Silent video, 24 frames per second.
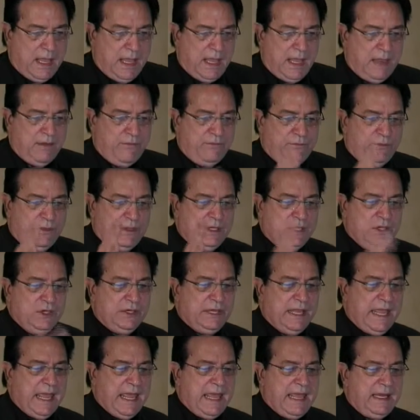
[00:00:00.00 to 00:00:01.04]
If we
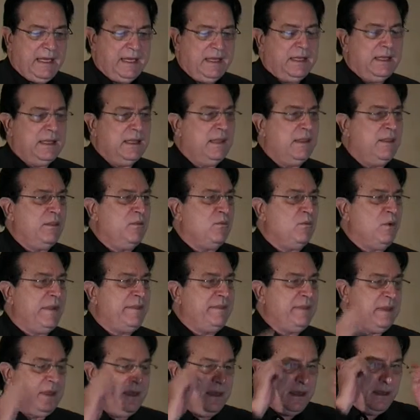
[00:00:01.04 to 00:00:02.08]
look at
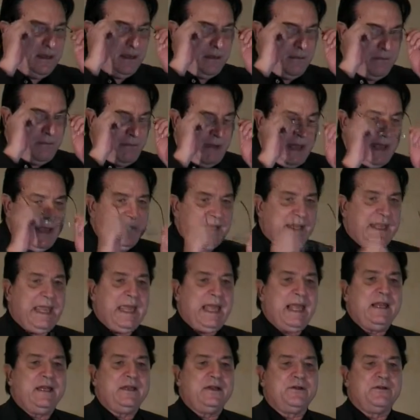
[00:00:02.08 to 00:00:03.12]
what the Mayan
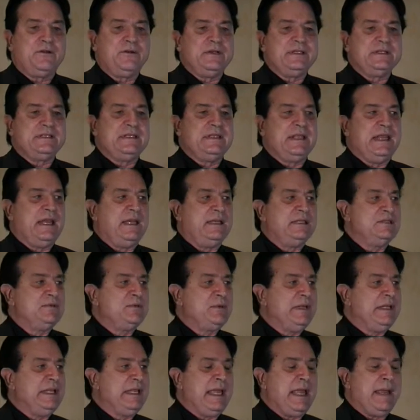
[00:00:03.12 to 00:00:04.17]
calendar is, then is
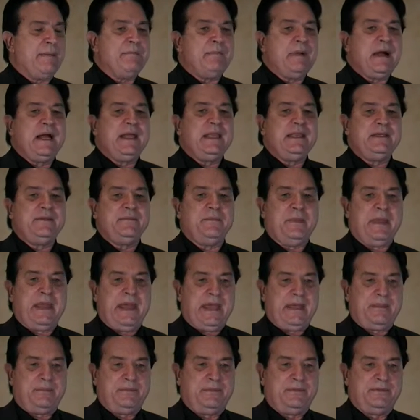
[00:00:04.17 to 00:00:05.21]
really a mind
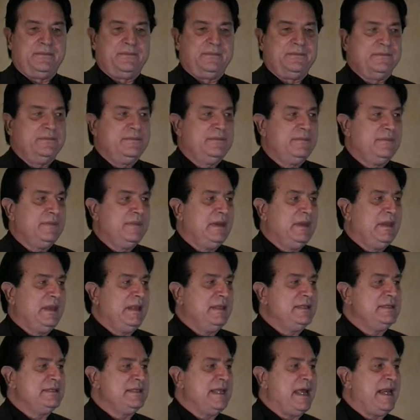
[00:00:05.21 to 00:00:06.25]
map.
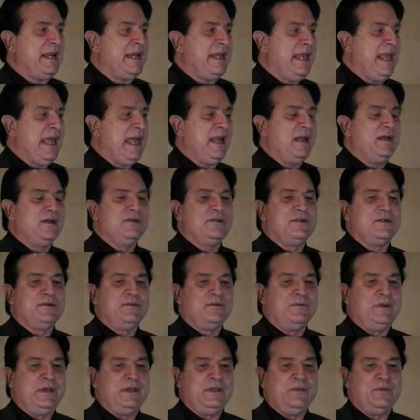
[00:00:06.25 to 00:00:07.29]
It's not a calendar
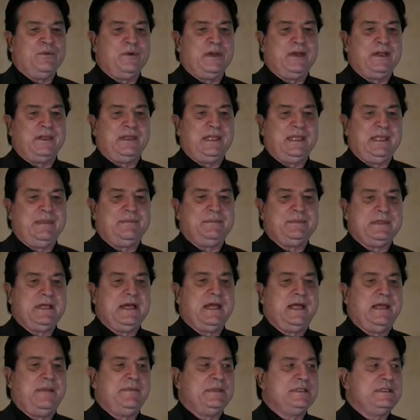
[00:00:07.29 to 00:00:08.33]
where you want to keep
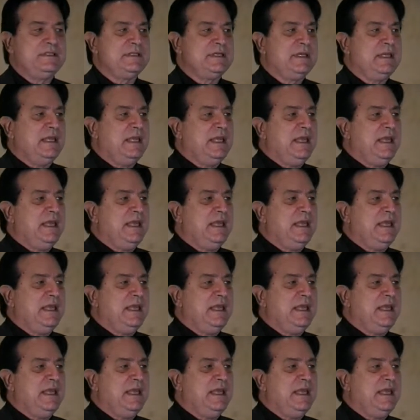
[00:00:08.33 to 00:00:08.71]
time. It's